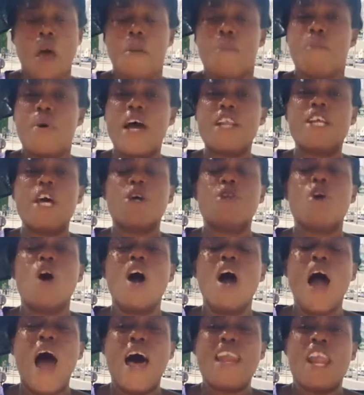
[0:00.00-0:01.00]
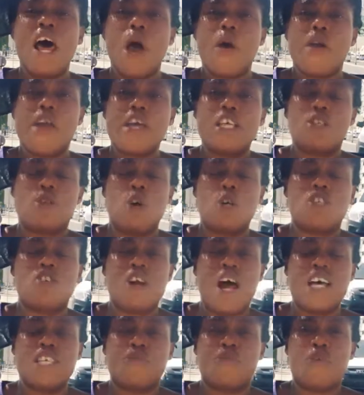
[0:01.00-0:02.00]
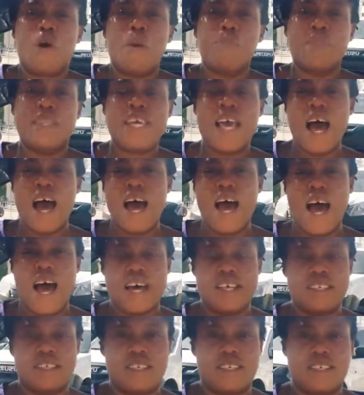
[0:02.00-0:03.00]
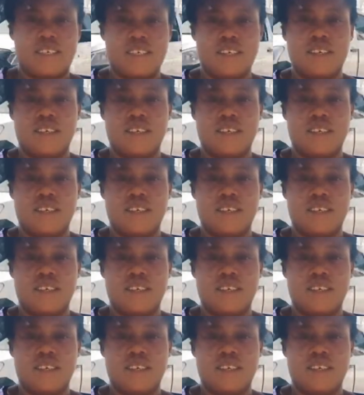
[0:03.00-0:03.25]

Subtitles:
but they don't allow it to transform their hearts.